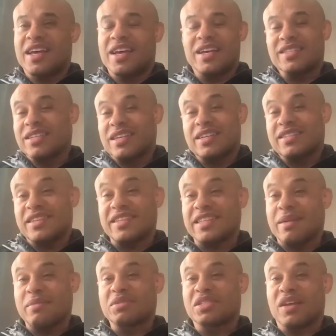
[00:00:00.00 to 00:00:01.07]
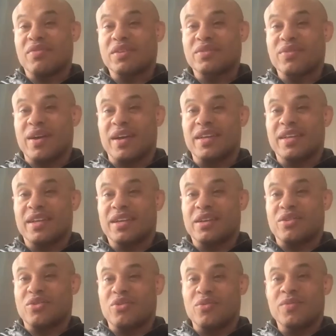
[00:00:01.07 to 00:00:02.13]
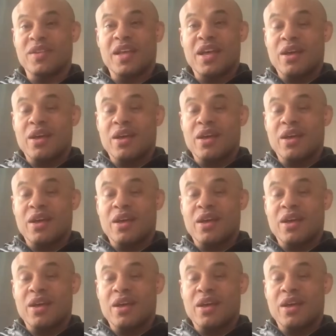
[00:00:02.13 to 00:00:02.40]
He said it's Islam's toughest fight. You know,